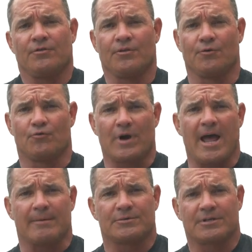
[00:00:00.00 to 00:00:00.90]
the
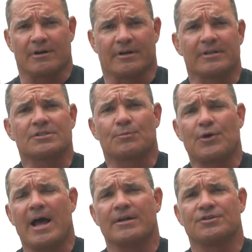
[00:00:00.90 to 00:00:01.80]
reps are going to
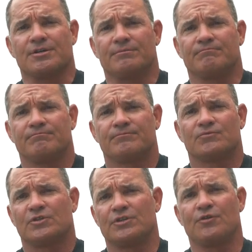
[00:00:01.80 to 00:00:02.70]
surprise you.
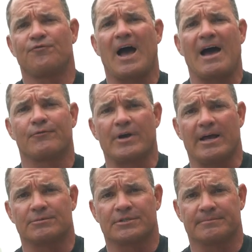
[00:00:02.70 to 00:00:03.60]
We're going to do five
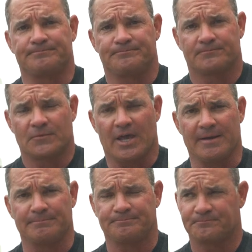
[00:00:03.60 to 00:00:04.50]
reps,
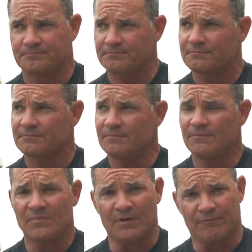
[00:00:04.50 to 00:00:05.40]
okay?
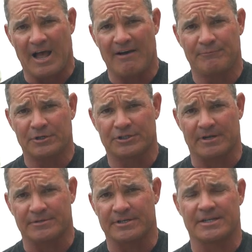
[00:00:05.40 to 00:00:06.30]
five
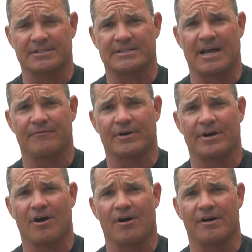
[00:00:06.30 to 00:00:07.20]
push-ups. It doesn't sound very
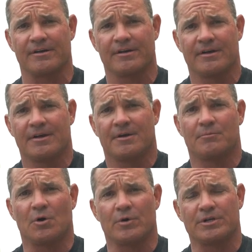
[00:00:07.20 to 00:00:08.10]
hard,
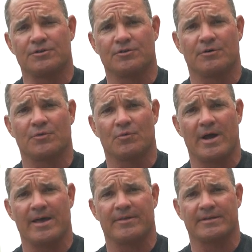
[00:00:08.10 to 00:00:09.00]
but when you do them the
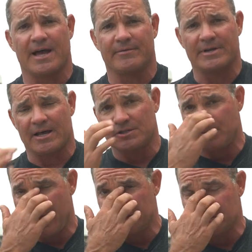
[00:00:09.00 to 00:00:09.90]
way that Diamond Dallas
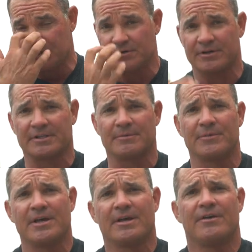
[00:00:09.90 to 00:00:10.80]
Page is doing them,
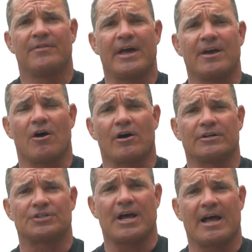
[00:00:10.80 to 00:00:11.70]
they are
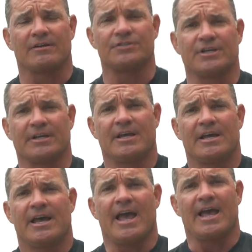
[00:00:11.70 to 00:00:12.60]
challenging.
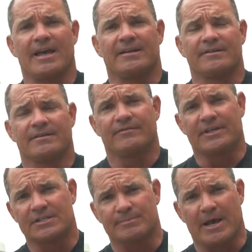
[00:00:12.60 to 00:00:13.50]
And
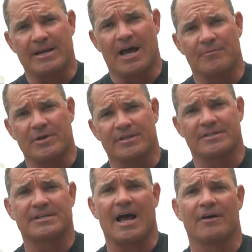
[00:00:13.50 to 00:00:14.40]
this may not be the
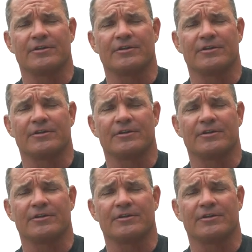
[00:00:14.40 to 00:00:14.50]
style